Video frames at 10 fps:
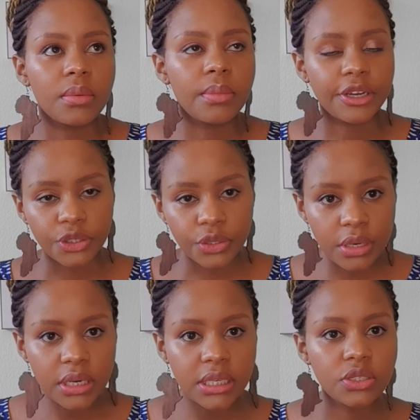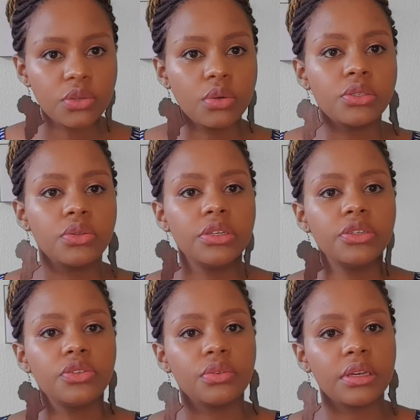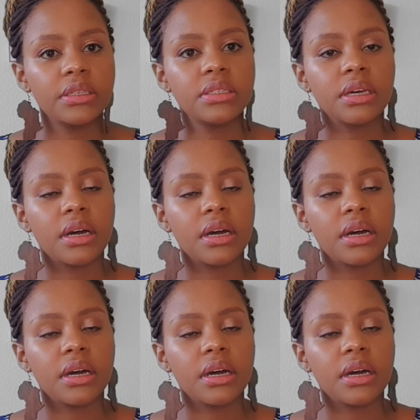assurance, you also need to get